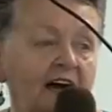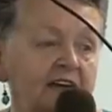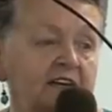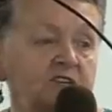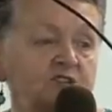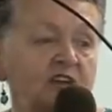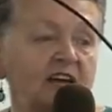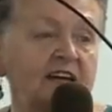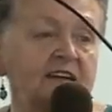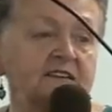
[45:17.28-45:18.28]
age
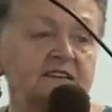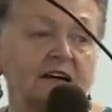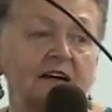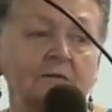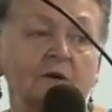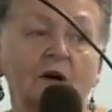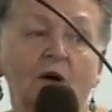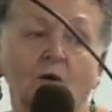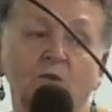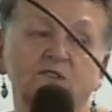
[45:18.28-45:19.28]
and um,
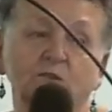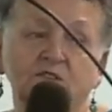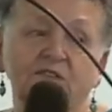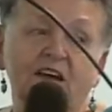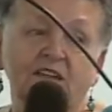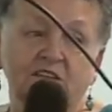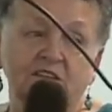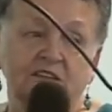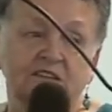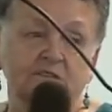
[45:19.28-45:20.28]
all sorts of other
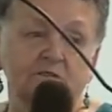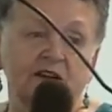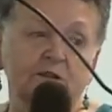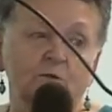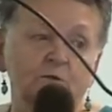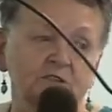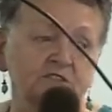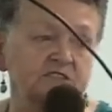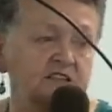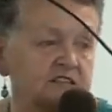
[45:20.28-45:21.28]
things, and radical
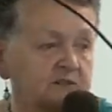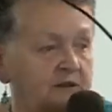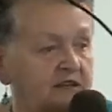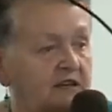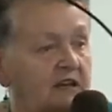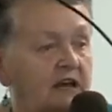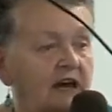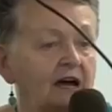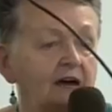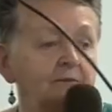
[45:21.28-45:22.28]
prostatectomy,
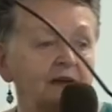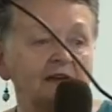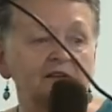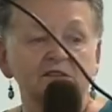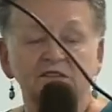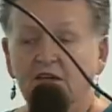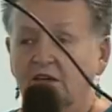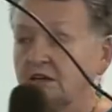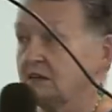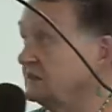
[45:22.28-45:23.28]
um, and
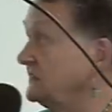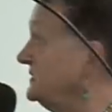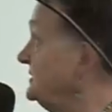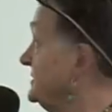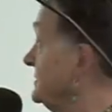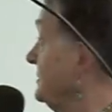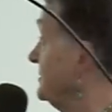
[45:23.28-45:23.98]
uh, these are